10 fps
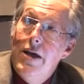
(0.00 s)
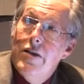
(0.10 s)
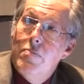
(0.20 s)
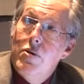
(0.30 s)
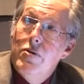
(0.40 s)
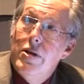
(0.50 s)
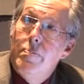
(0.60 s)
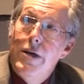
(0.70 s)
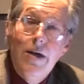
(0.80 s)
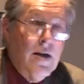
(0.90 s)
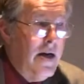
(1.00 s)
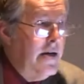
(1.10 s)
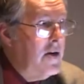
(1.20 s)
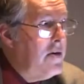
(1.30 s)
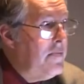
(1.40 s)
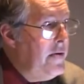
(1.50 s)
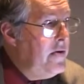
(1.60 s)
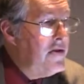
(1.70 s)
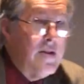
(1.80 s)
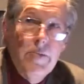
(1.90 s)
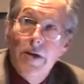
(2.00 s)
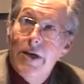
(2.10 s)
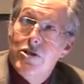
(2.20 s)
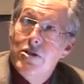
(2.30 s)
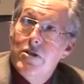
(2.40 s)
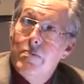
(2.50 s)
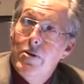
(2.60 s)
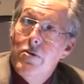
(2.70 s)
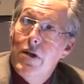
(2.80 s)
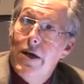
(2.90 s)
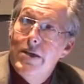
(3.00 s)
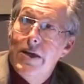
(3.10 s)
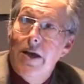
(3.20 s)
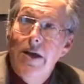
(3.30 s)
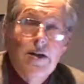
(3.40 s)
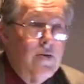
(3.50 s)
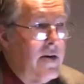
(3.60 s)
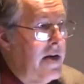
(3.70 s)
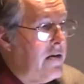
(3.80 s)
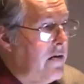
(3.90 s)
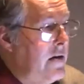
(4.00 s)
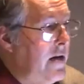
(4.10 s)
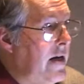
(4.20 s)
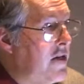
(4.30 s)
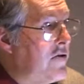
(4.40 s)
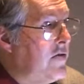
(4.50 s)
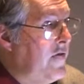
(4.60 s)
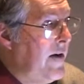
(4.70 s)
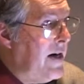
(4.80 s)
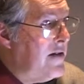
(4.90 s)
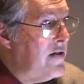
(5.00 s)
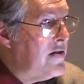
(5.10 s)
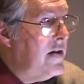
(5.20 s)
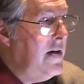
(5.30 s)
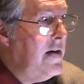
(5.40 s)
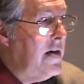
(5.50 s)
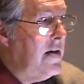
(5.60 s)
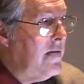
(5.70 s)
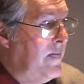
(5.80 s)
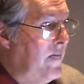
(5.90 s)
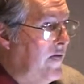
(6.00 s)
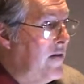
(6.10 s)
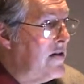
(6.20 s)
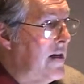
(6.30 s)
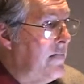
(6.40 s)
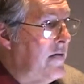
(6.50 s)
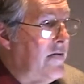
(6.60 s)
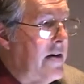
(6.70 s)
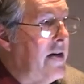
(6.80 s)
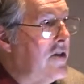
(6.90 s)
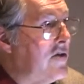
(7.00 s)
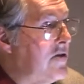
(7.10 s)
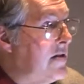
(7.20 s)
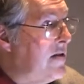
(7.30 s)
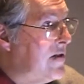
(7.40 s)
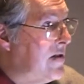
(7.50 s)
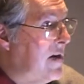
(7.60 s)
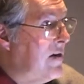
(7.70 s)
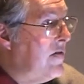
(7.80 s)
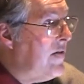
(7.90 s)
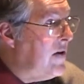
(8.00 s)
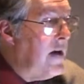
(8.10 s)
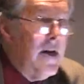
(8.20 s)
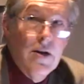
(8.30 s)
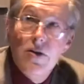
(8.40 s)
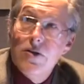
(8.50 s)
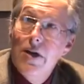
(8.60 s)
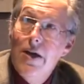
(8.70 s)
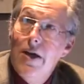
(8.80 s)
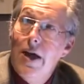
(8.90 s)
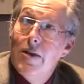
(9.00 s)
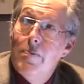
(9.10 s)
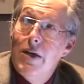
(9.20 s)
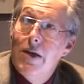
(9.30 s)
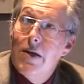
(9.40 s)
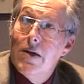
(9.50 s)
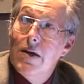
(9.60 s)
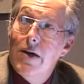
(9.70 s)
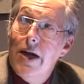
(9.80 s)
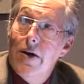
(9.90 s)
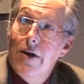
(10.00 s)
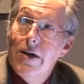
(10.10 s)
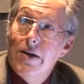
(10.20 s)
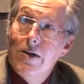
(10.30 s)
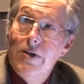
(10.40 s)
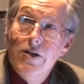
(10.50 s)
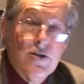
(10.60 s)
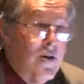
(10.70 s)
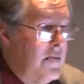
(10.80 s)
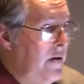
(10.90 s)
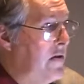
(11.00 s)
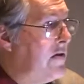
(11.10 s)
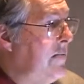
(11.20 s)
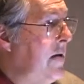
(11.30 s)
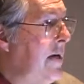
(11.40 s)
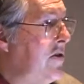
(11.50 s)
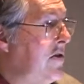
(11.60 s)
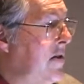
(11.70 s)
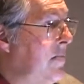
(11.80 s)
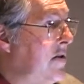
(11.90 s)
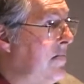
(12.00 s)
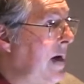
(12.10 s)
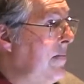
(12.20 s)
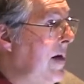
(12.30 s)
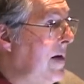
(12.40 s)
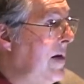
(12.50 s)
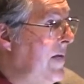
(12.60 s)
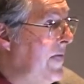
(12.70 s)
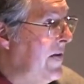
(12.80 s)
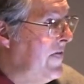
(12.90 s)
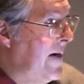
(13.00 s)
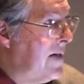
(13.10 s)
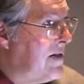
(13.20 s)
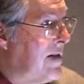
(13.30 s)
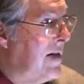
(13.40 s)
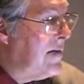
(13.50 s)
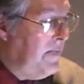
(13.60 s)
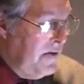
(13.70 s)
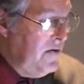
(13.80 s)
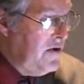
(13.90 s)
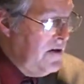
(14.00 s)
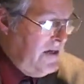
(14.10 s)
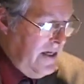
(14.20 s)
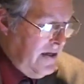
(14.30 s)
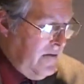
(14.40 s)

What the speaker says: The blue and the pink line are computer simulations, the blue line taking into account only natural factors, for example, variations in the sun or volcanoes, and the pink area including computer simulations in which man-made effects like pollution and